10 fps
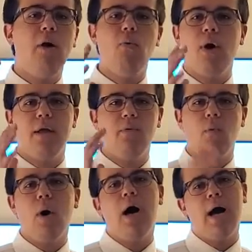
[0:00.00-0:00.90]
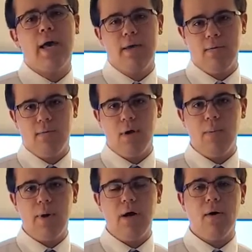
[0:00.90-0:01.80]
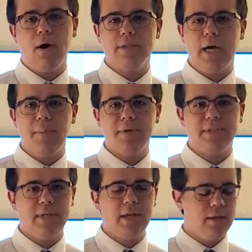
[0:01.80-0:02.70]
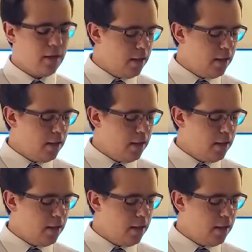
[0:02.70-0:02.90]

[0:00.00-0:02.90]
what, and why about our topic today.